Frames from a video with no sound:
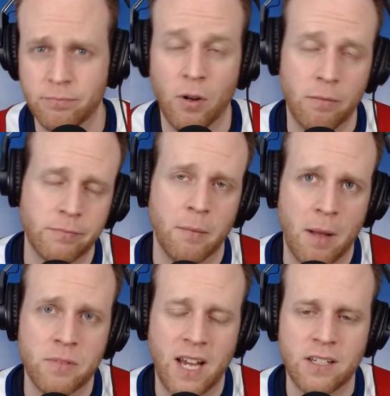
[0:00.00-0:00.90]
Well,
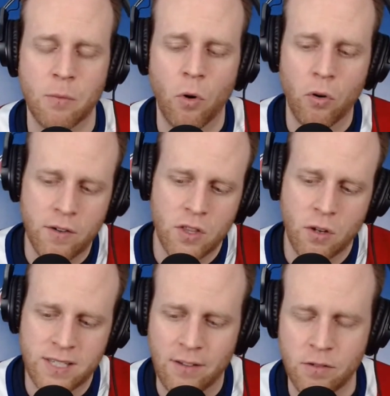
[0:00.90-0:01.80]
I'm saying tomorrow, even
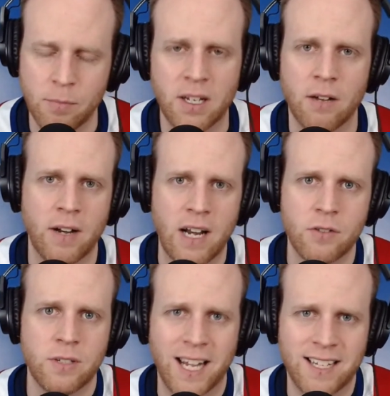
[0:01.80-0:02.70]
though it's after midnight right now.
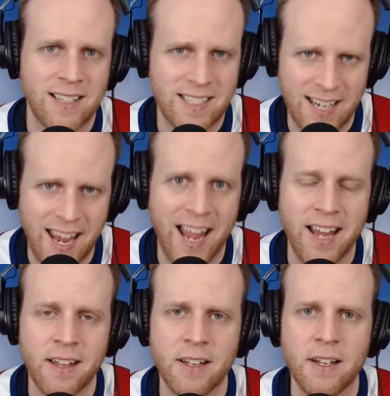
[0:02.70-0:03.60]
So technically
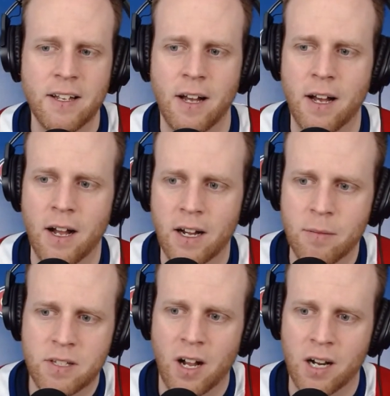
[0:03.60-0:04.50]
today, going to
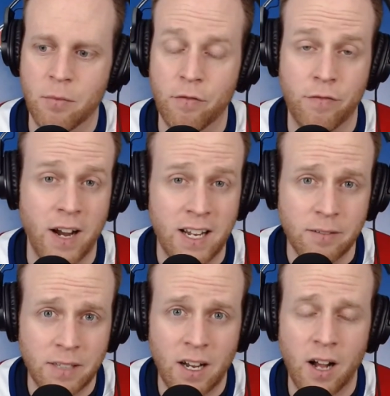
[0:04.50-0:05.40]
be talking about
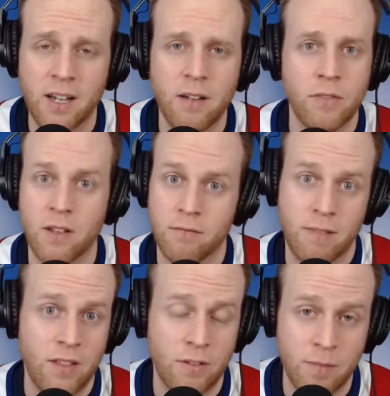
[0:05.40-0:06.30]
fighting in hockey, the
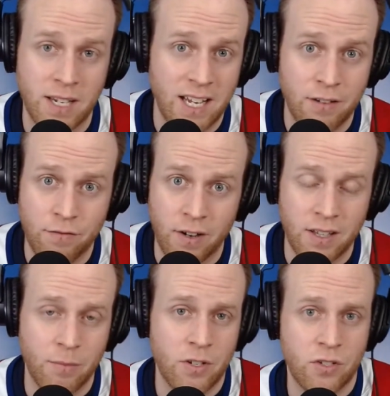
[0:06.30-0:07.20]
Nathan McKinnon
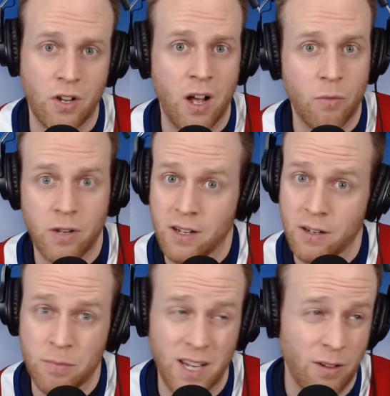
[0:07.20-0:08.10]
fight that we just saw, where he
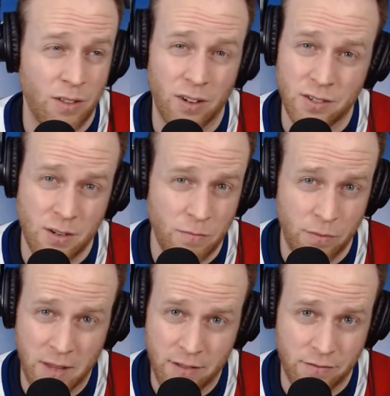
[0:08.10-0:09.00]
could be out long term
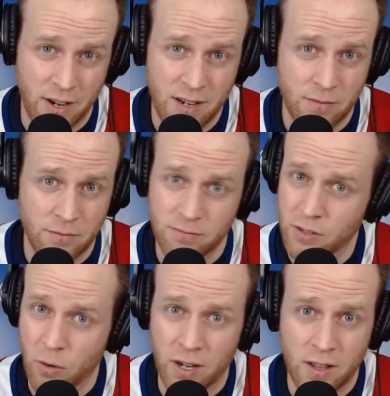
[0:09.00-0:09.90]
from that fight
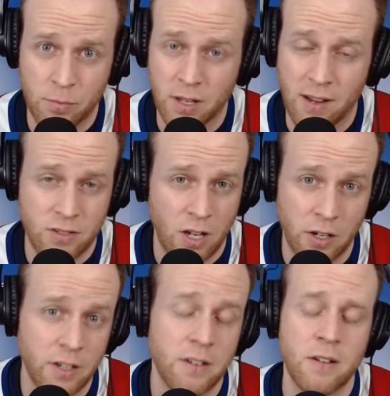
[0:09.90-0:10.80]
going into the playoffs.
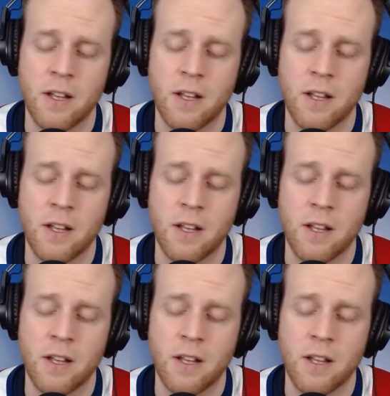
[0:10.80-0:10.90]
Not good.